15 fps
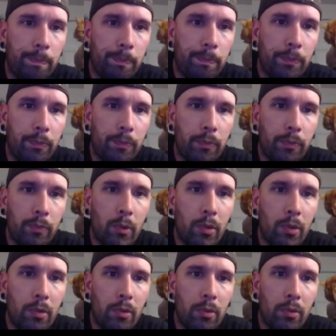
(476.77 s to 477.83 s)

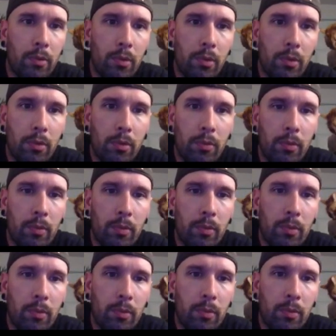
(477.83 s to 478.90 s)

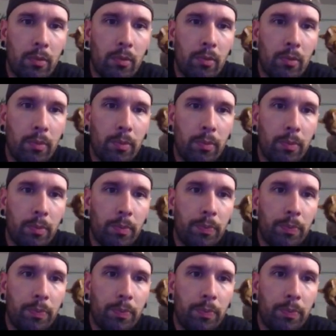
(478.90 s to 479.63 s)
No one is speaking in this clip.